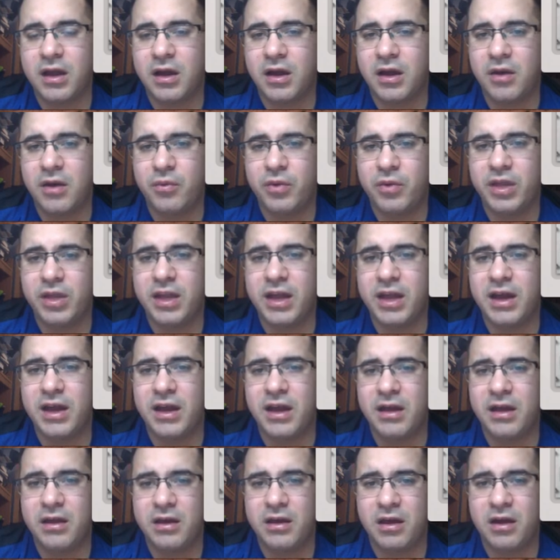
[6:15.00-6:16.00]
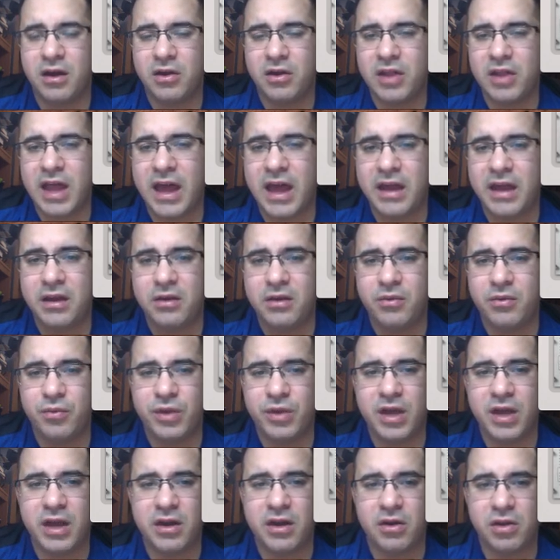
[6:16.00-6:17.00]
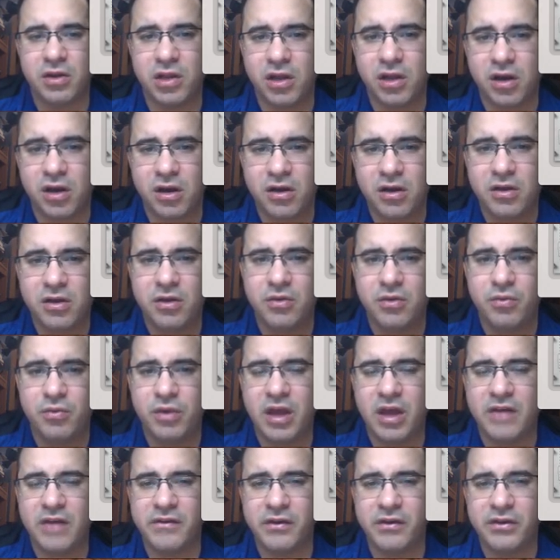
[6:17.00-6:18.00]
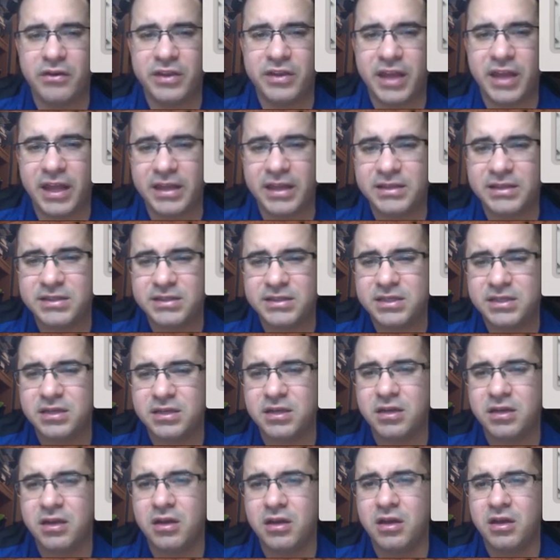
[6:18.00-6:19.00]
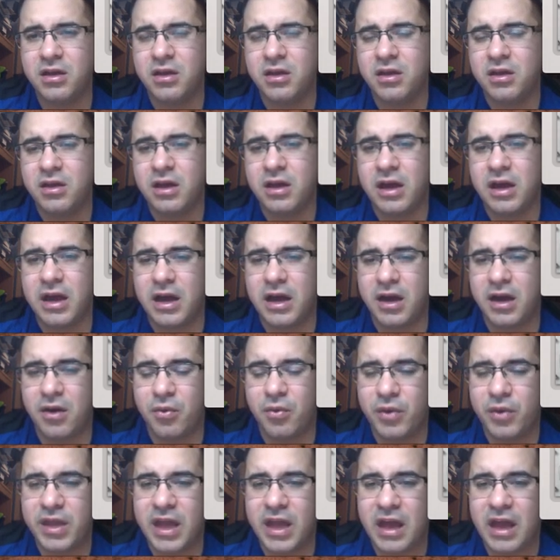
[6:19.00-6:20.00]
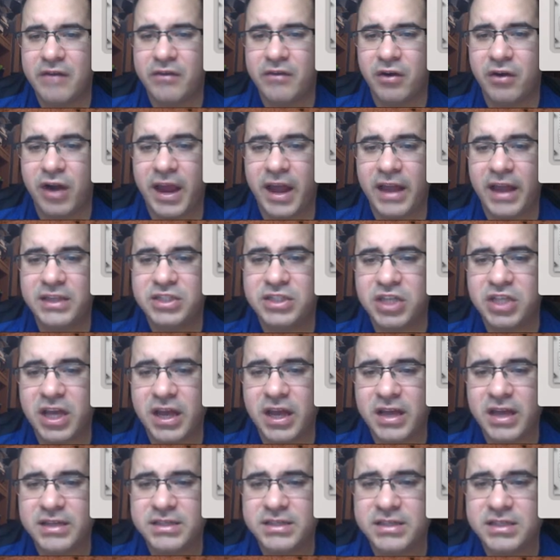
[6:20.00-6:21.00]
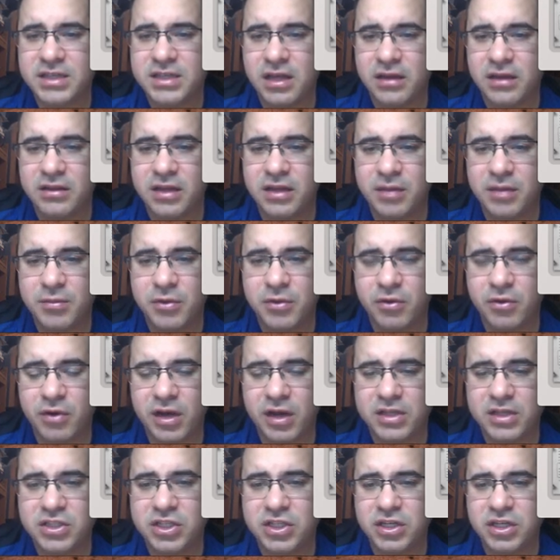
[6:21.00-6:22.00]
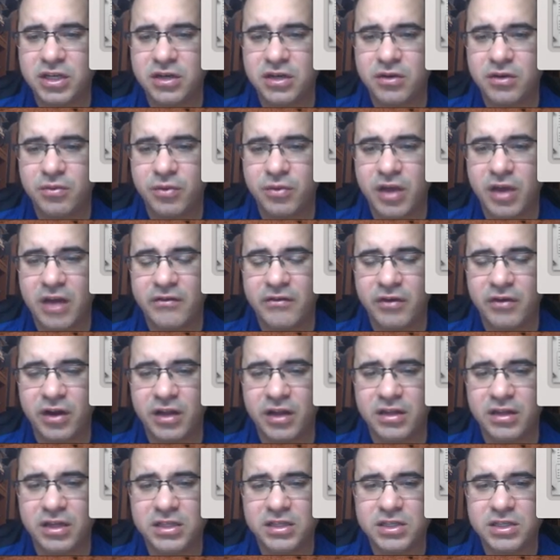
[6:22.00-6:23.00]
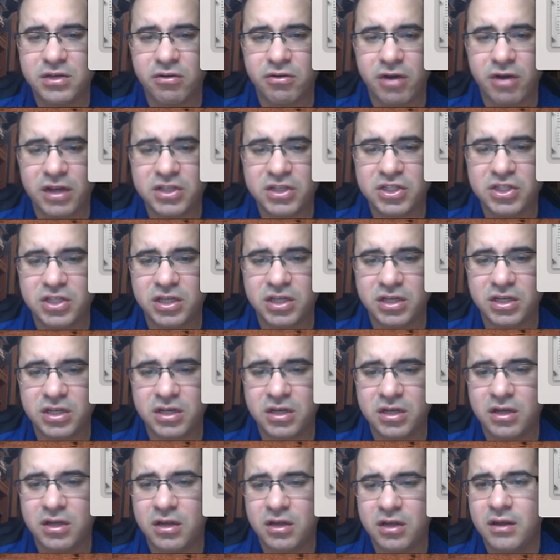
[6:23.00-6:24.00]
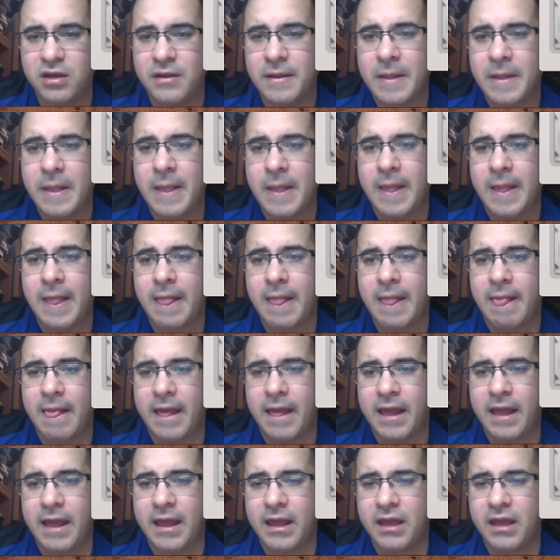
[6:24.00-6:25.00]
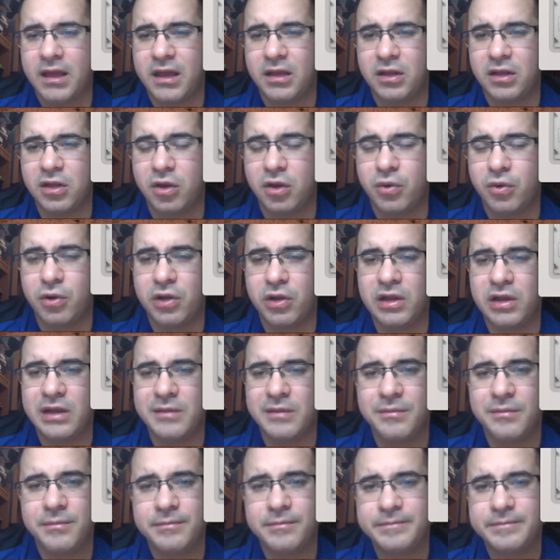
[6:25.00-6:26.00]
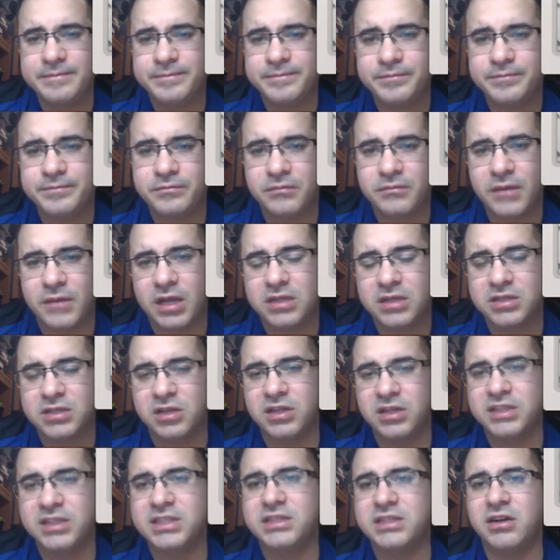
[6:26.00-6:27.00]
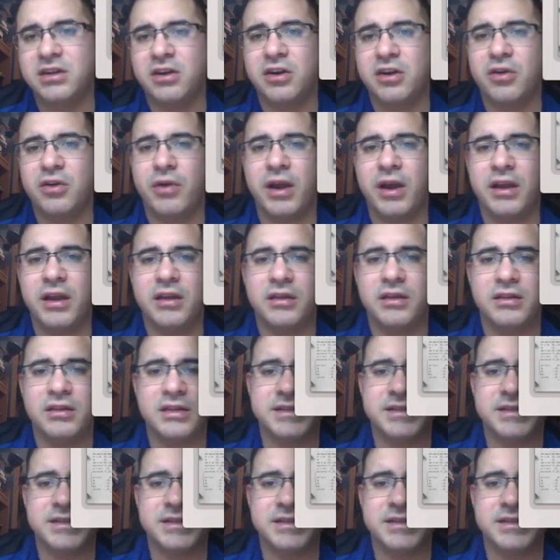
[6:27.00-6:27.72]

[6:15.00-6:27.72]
We got our lat, we got our long, we have our date, we have our HS, dip correction, we have our index correction, and lower limb. So let's start cranking this